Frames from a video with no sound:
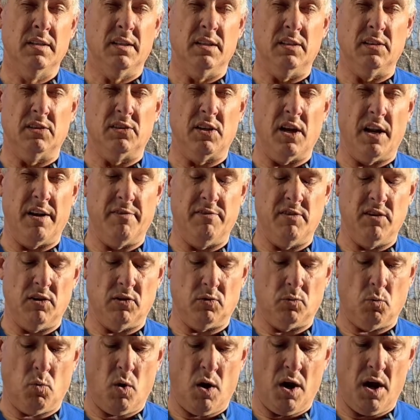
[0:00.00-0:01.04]
instead of
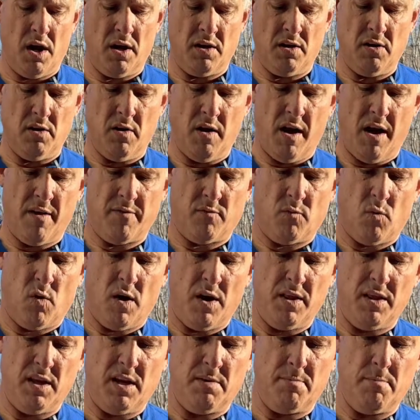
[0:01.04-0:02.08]
just one. You have
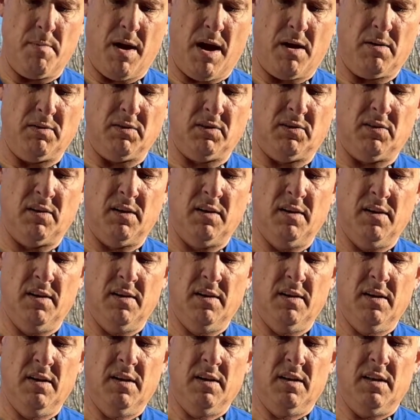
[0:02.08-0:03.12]
one that mounts
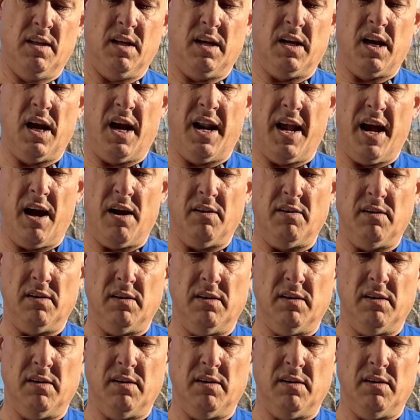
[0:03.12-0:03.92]
the cutout